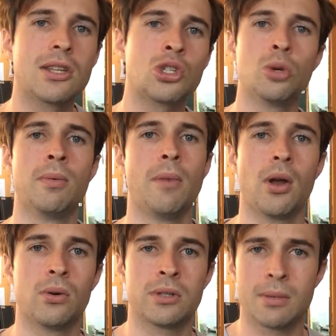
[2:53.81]

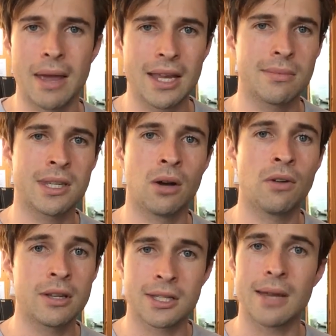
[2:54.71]
supermodels to make himself
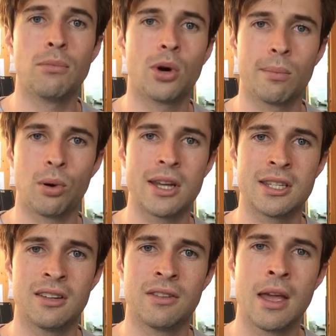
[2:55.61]
seem more
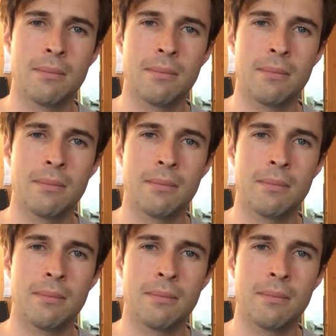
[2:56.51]
impressive